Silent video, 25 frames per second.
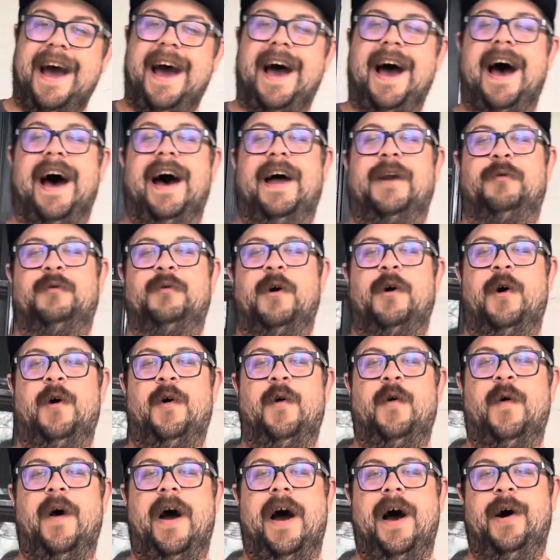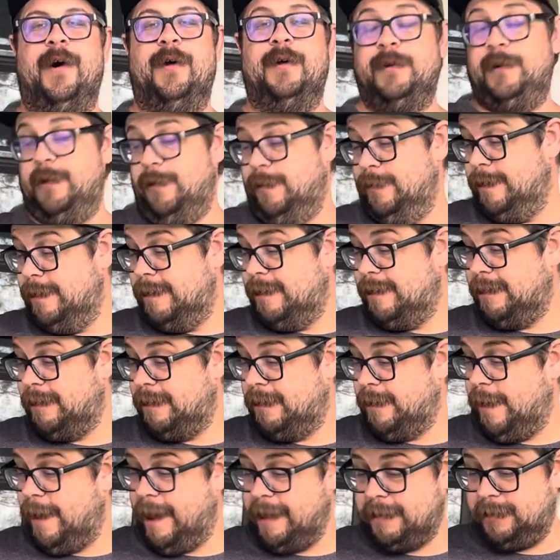I don't know how to do this,
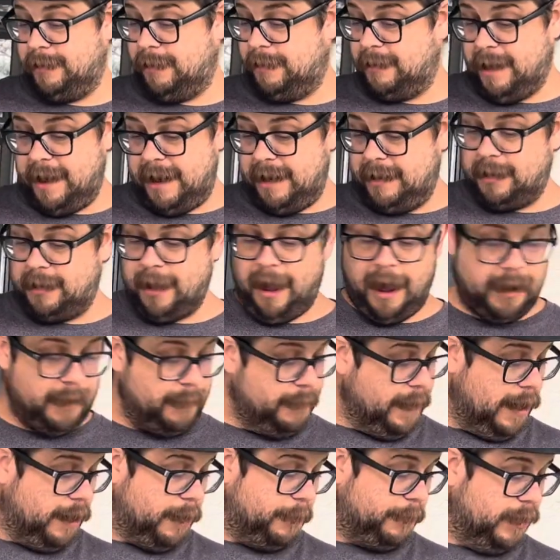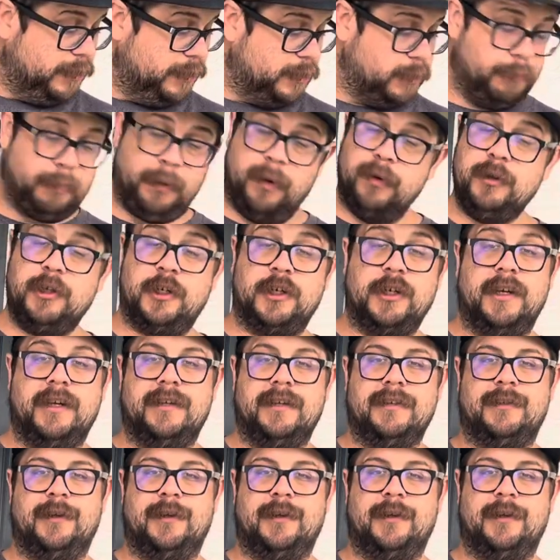so I just thought I'd talk about a bunch of bullshit.